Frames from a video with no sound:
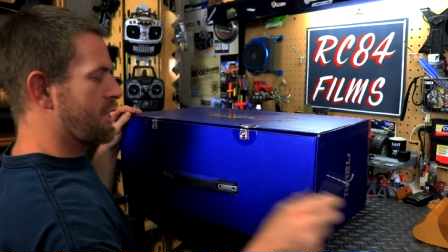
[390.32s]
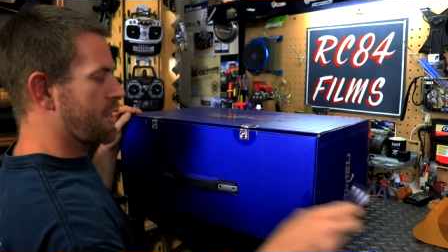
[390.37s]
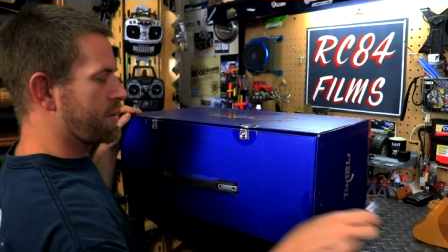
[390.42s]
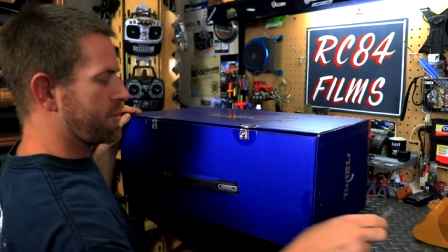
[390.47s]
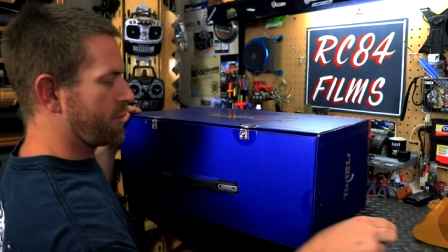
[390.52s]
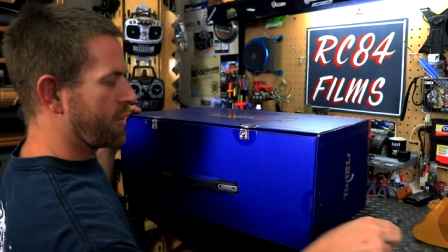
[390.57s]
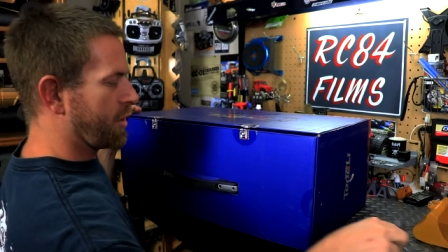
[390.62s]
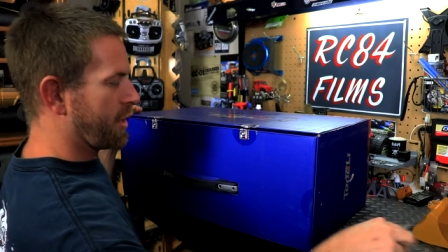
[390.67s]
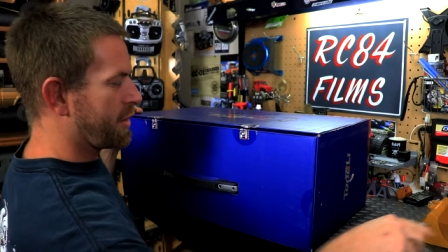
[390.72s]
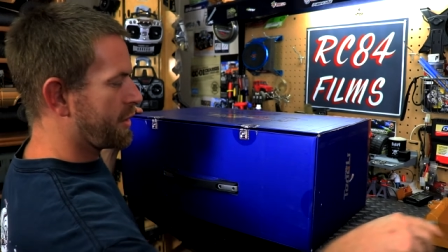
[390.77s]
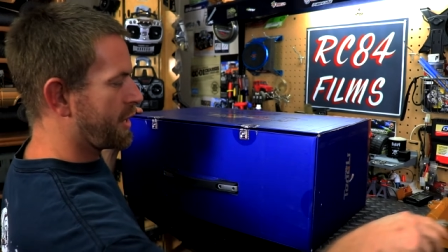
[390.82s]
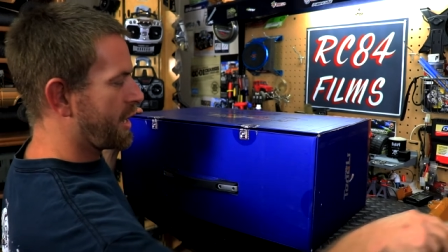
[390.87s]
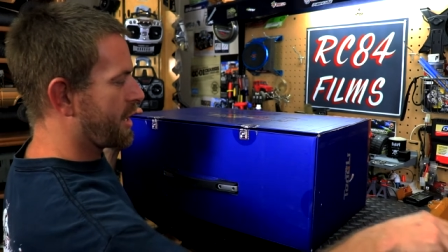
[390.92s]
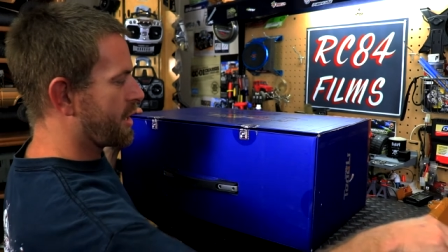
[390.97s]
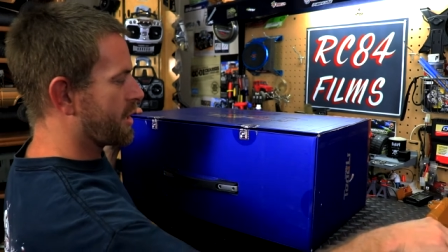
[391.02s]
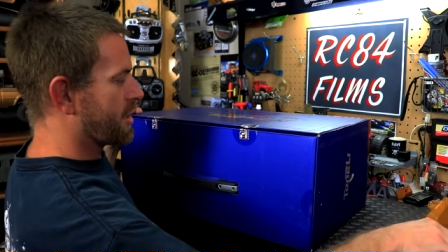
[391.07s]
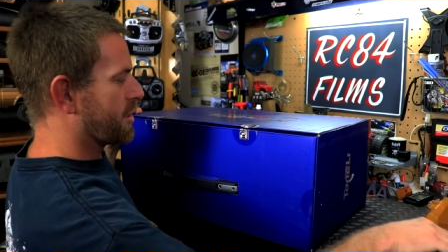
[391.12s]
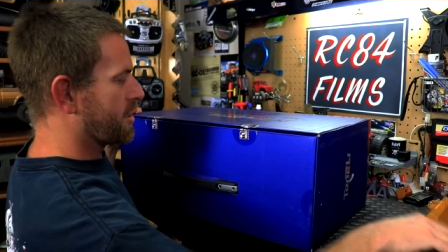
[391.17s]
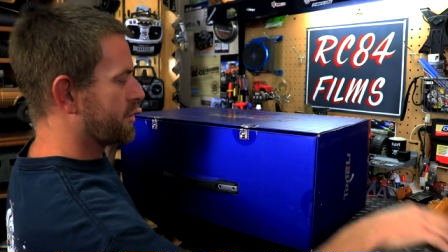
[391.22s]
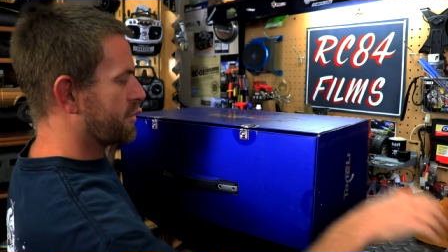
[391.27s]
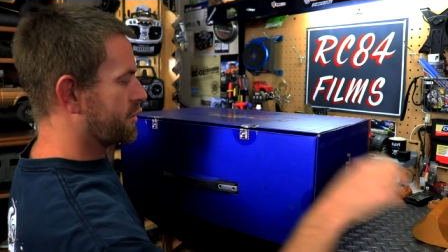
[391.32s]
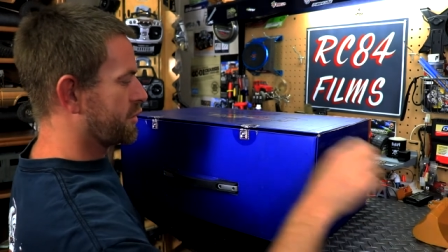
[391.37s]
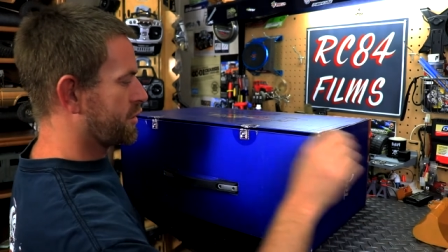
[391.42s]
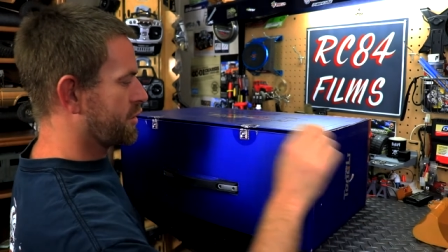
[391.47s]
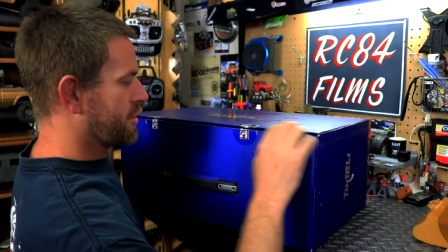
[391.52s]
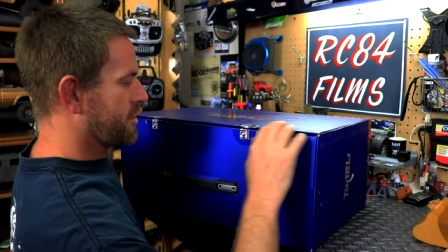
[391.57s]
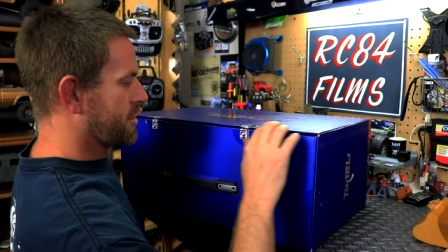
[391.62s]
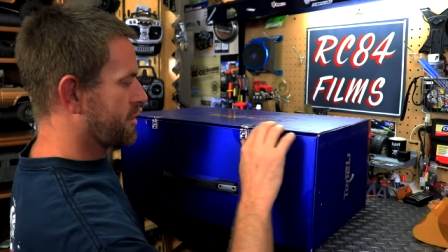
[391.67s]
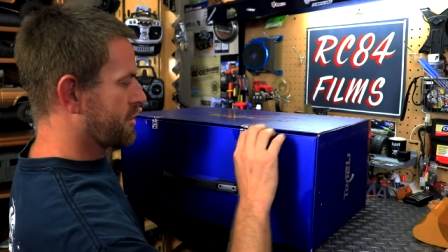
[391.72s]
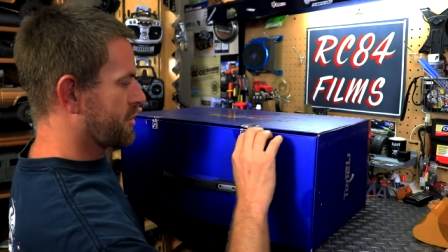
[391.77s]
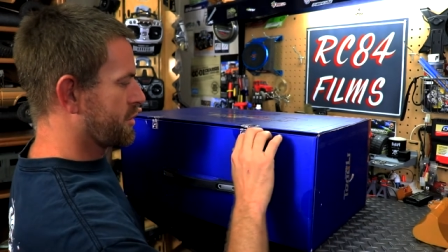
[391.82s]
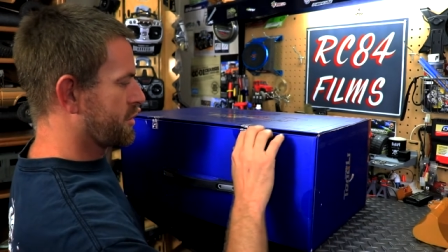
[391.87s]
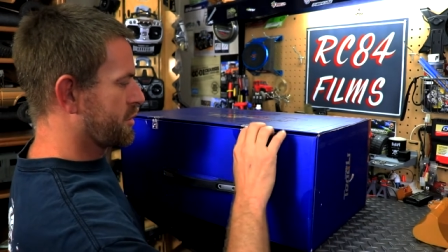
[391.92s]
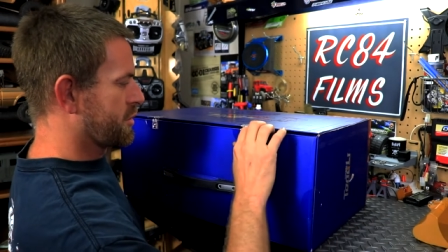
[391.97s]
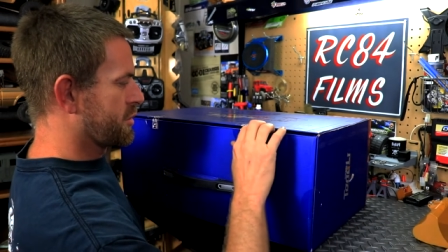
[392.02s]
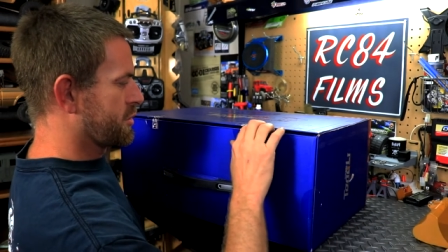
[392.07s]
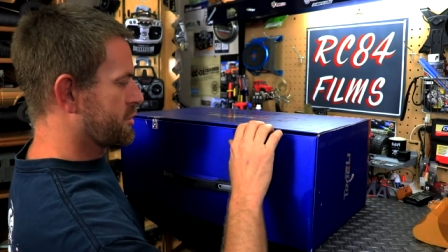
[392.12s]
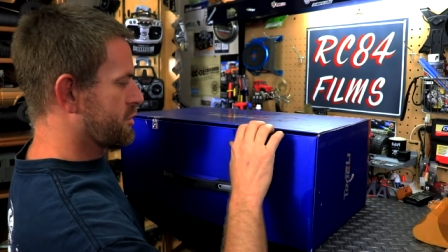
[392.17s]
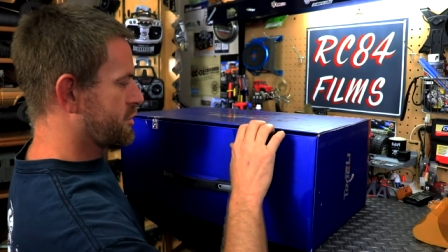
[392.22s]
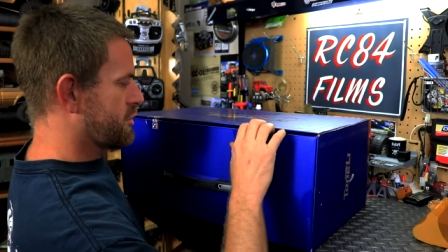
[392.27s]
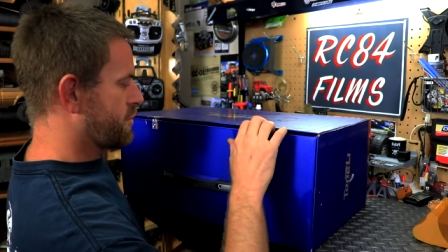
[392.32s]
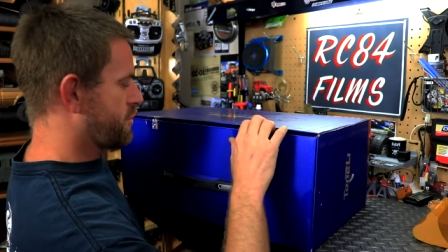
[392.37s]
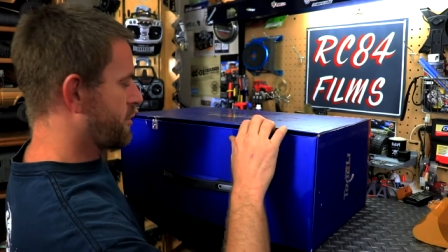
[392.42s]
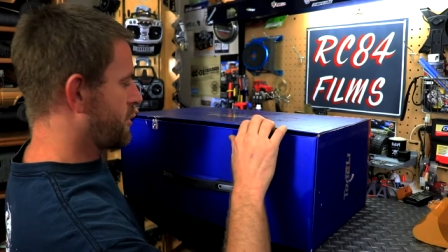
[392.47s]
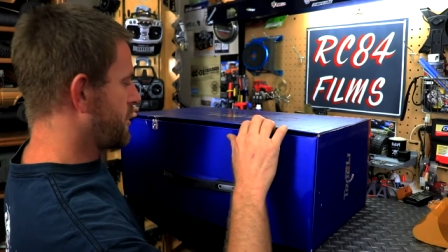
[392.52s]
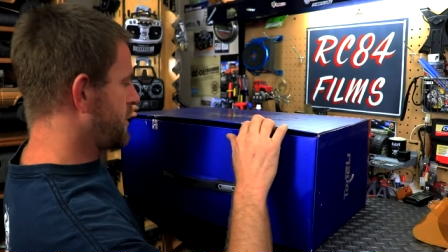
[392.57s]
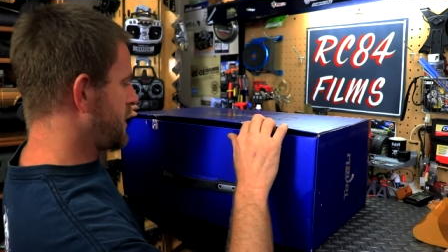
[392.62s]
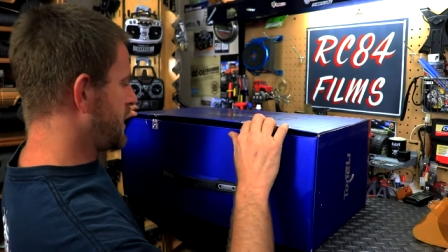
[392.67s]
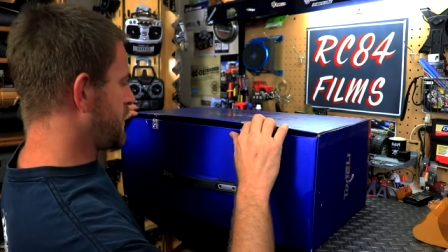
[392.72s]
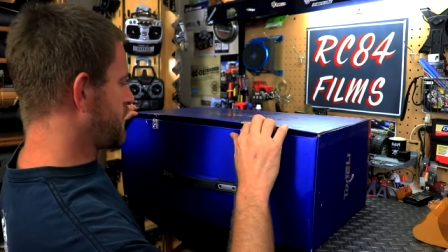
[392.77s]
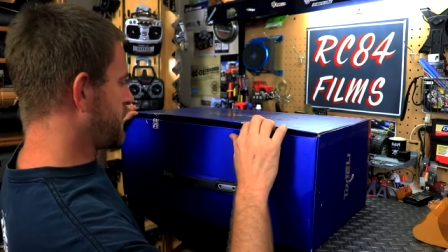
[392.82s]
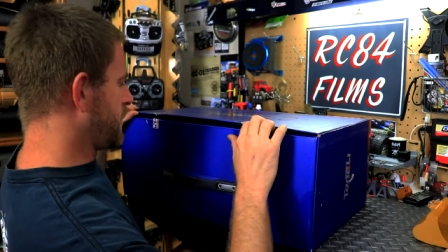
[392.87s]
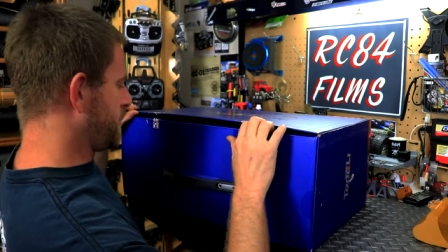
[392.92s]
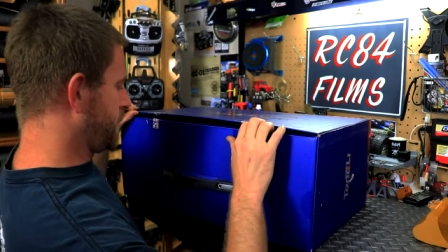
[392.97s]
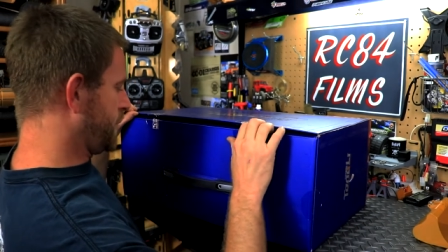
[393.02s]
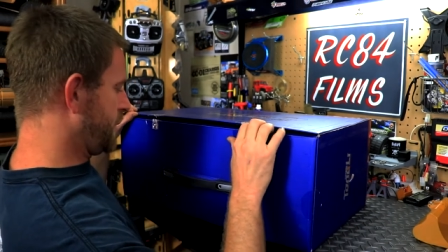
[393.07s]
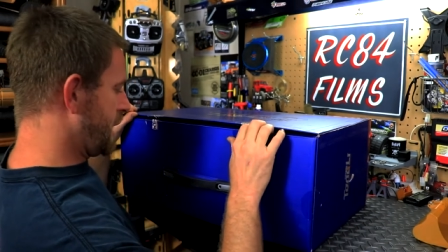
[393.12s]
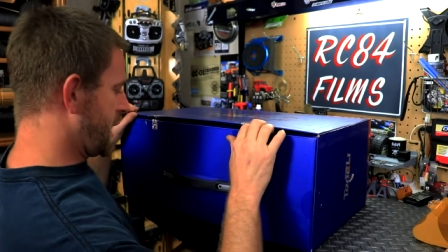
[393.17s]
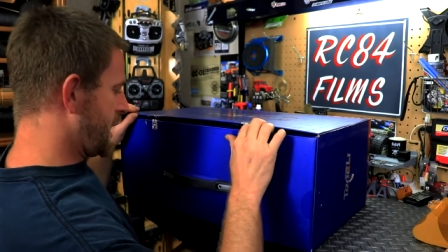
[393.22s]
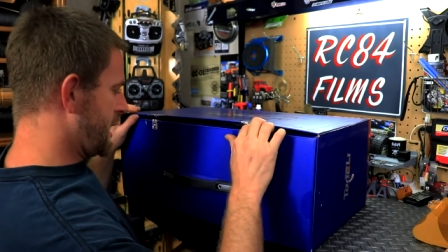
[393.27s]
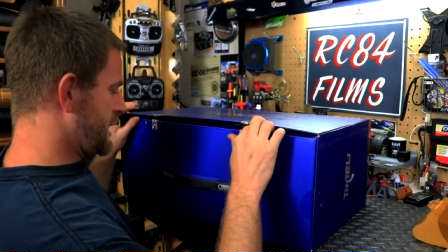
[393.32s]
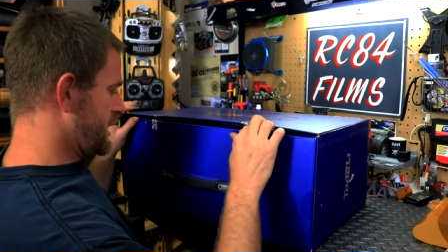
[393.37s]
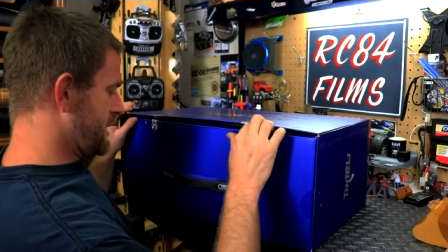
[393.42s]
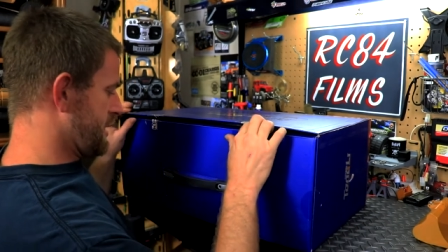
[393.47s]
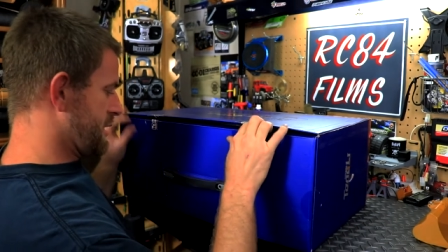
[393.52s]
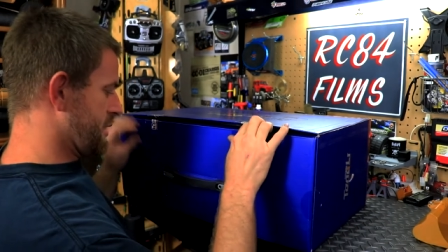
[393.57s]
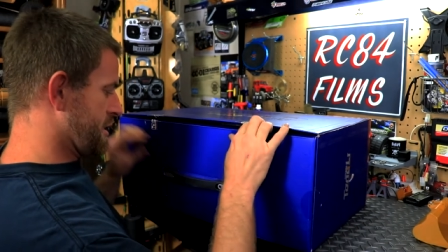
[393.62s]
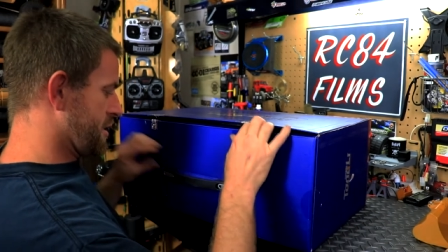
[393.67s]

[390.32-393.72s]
not really there, super on there, but we got it.